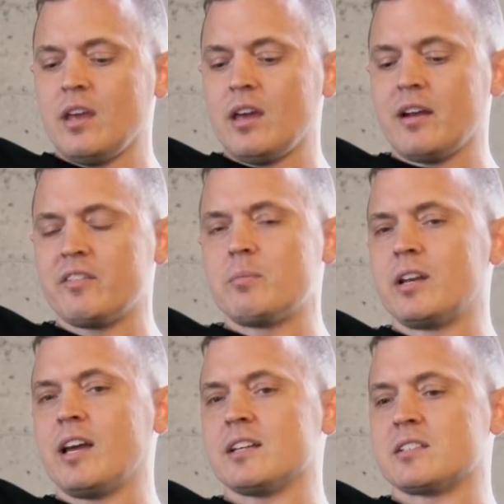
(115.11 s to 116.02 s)
And
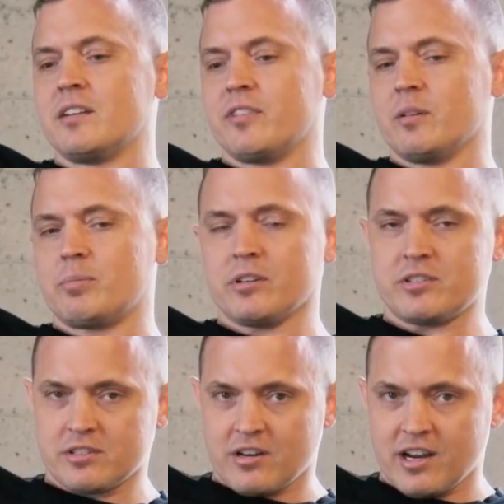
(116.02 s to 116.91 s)
everybody has different
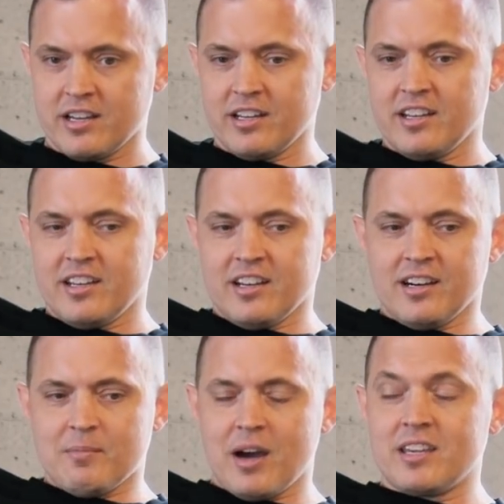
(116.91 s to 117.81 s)
approaches, right?
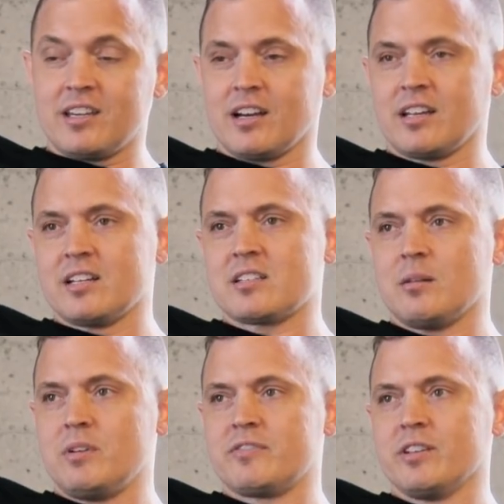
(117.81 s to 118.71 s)
Mikey kind of gets
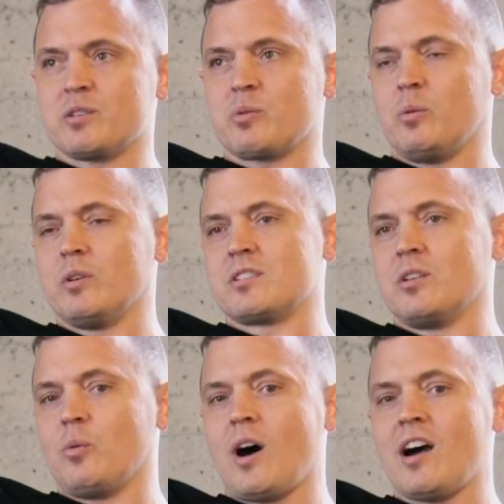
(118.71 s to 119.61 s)
on me for this one once
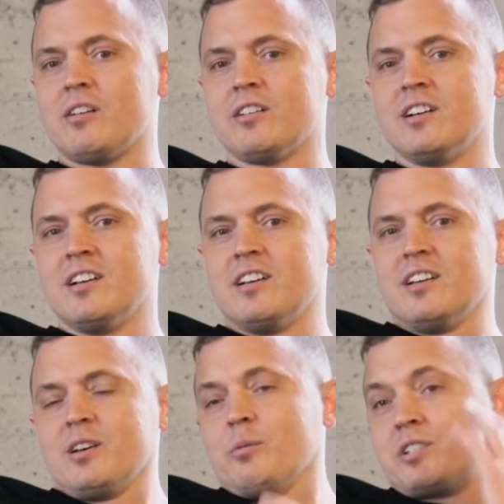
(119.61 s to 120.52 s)
in a while,
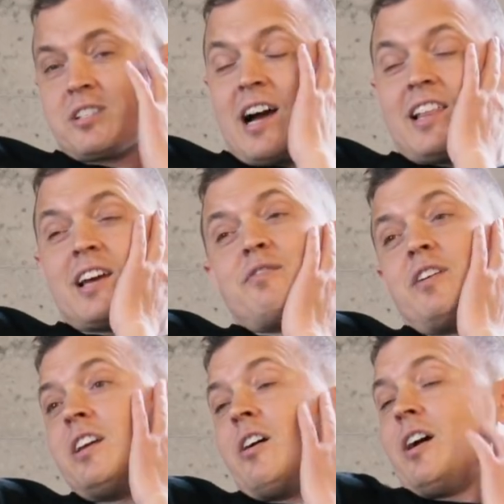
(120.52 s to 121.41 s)
which is I like
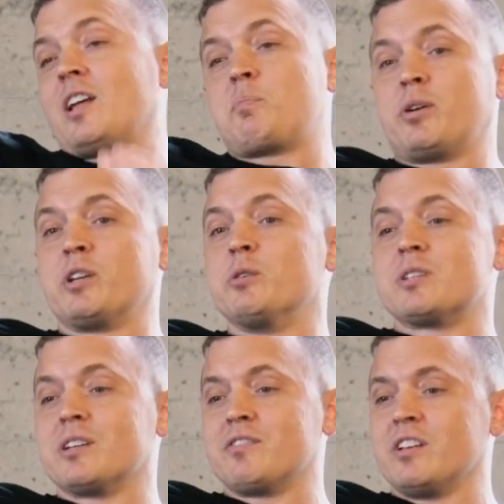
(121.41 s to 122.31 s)
video. I like
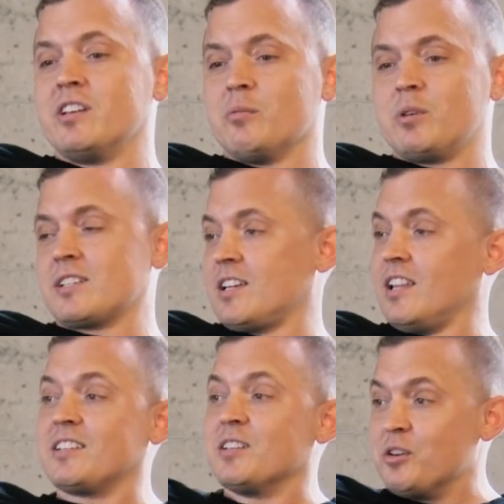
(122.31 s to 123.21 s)
producing video because I
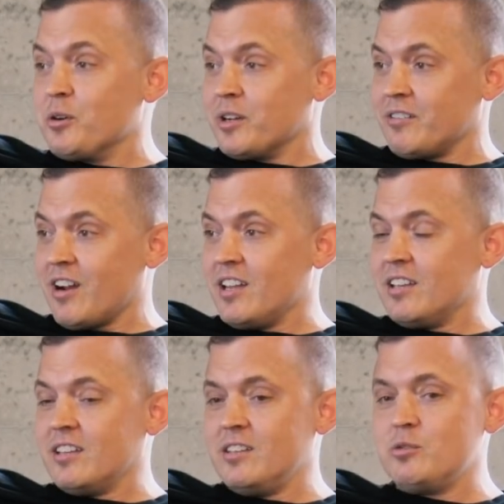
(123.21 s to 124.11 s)
like to do it,
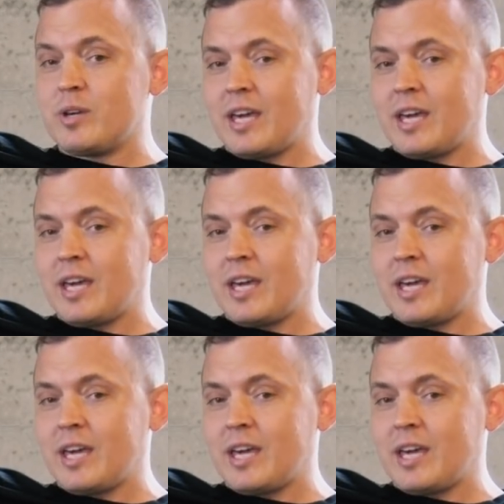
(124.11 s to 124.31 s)
right? You